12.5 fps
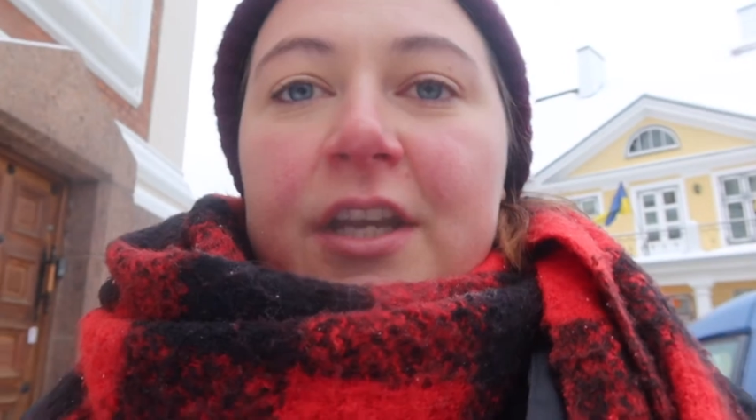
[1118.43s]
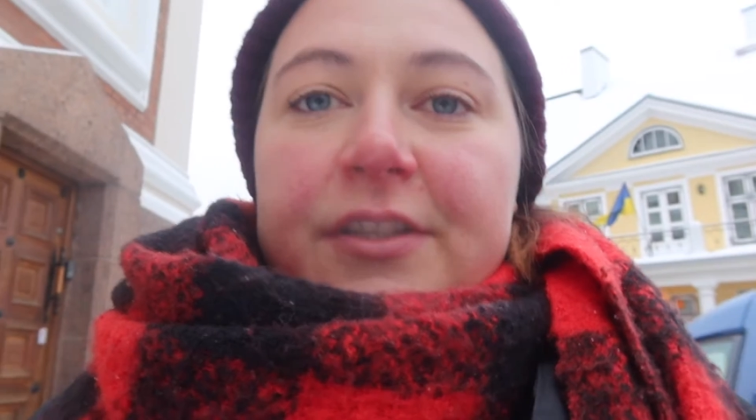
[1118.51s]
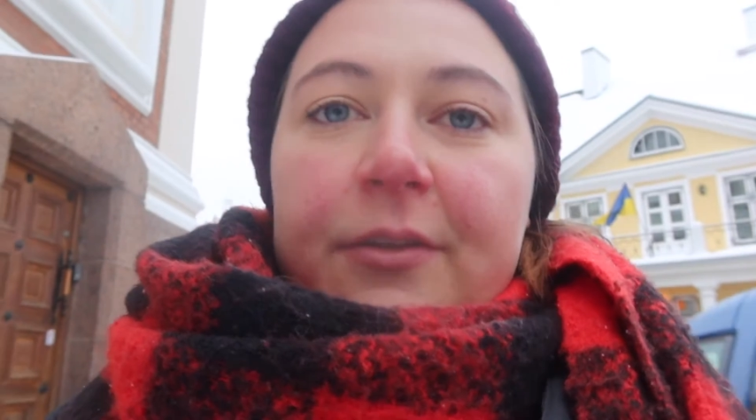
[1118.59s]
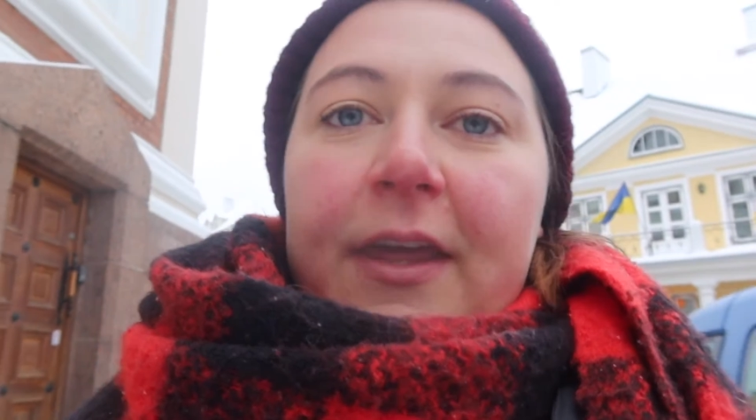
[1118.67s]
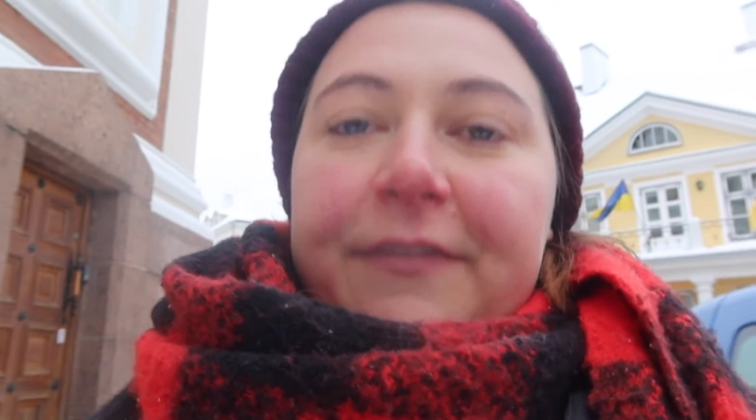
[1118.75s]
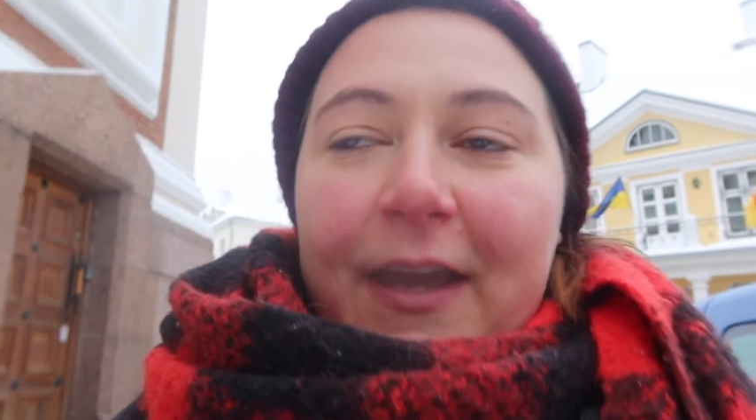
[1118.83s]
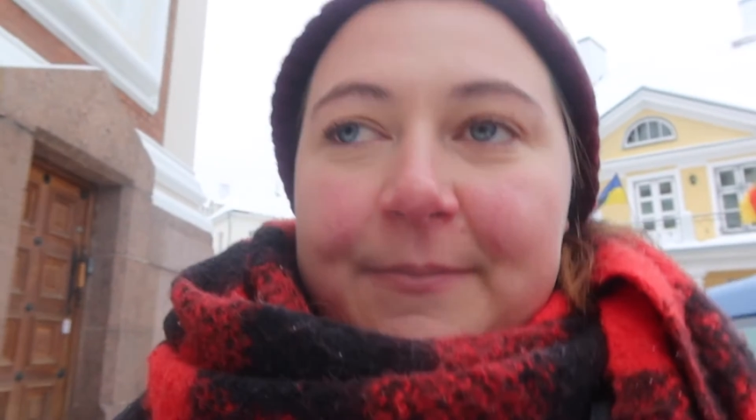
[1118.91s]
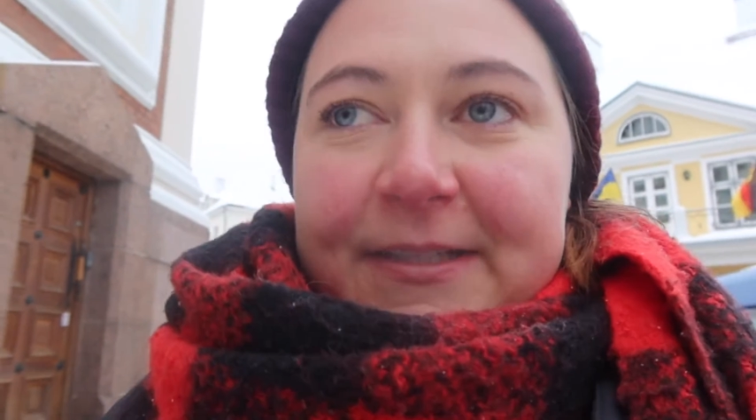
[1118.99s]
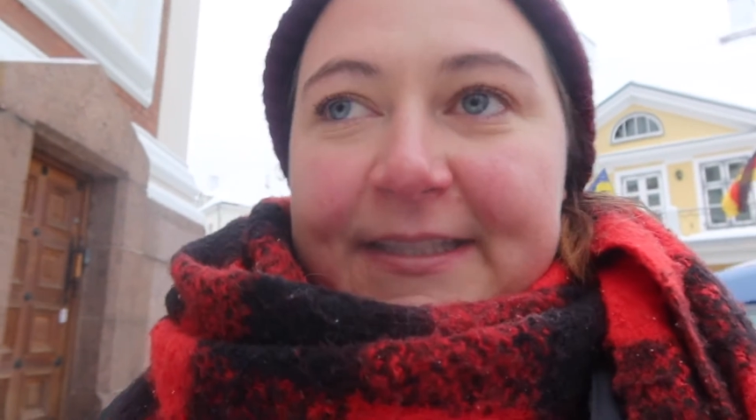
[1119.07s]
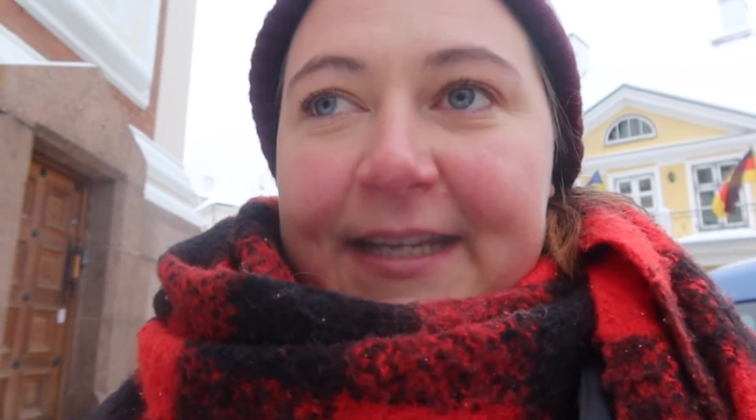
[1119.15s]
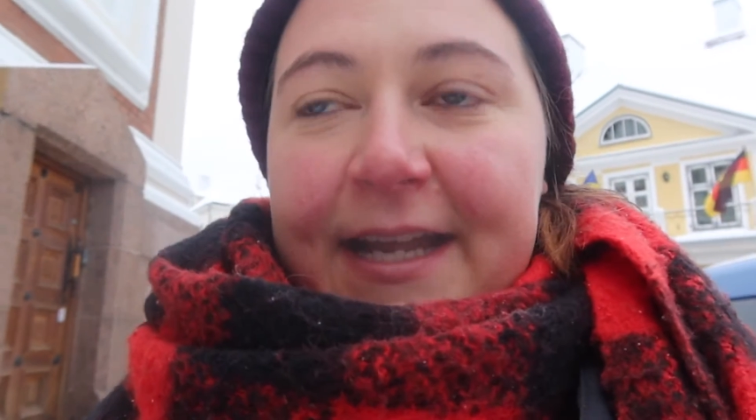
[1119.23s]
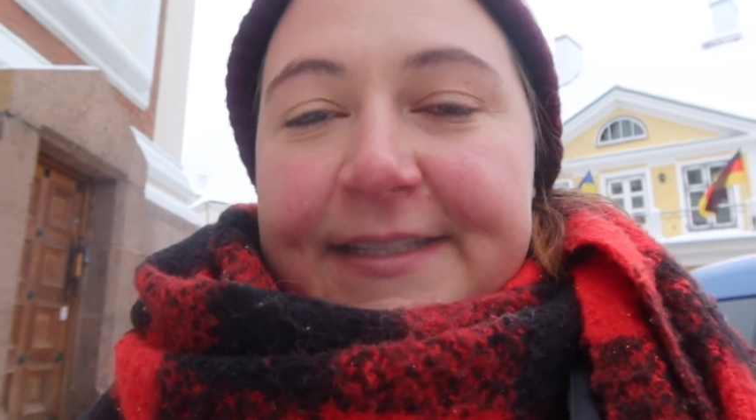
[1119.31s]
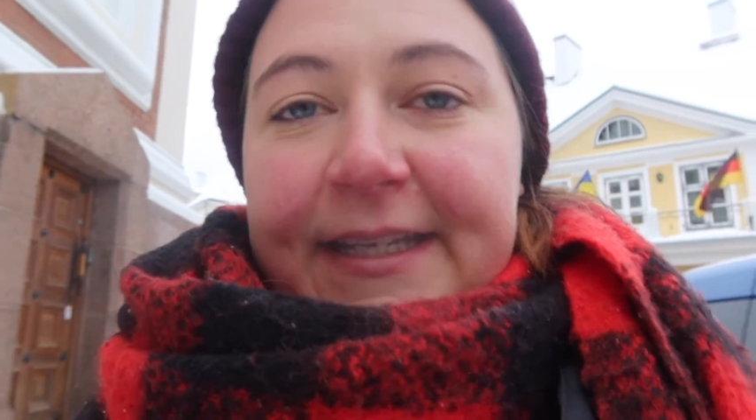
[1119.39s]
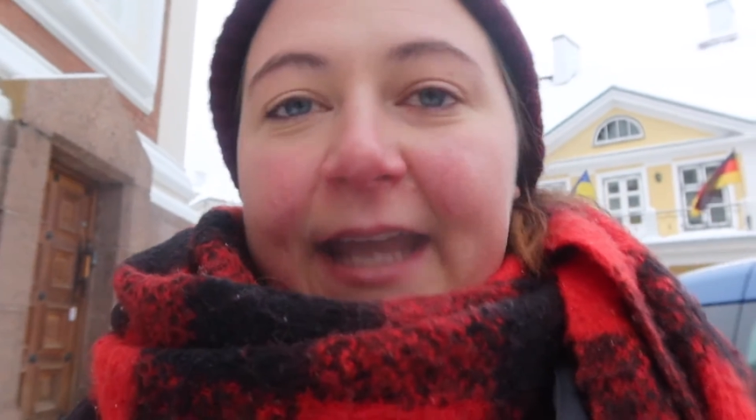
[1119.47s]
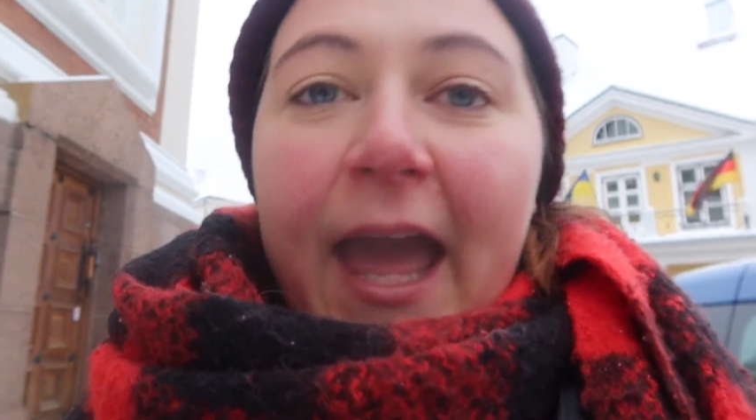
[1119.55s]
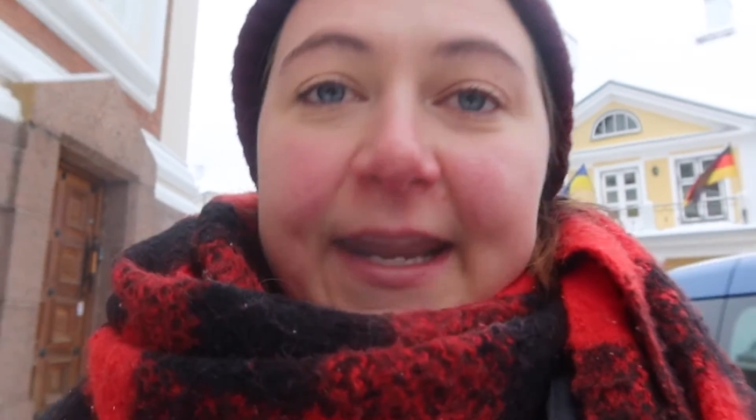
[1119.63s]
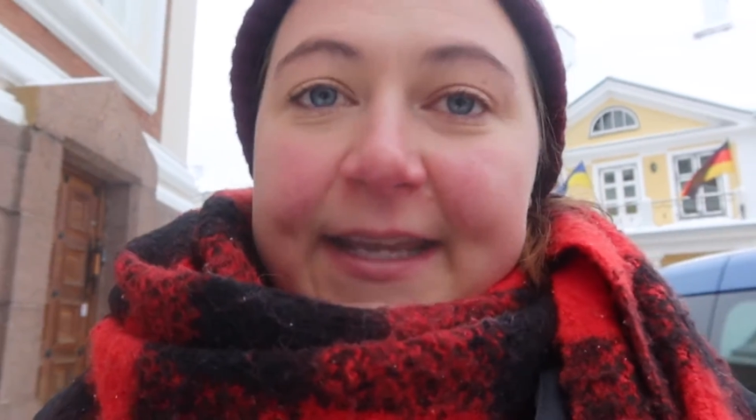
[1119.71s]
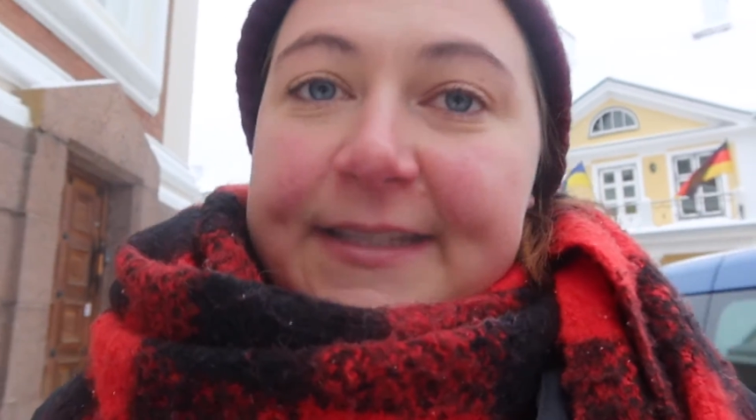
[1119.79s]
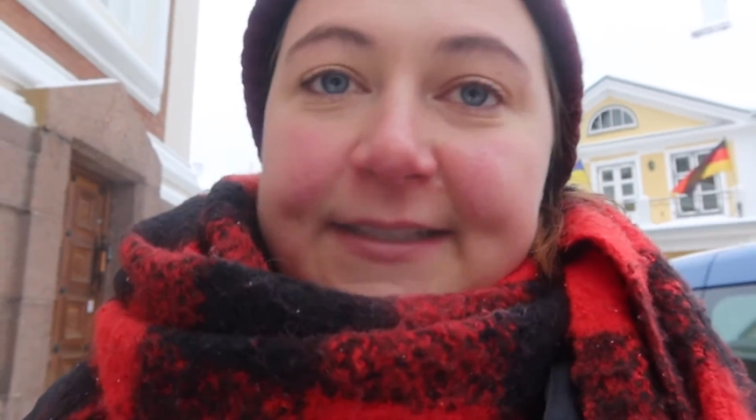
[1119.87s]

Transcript: so they've kept it standing, and it is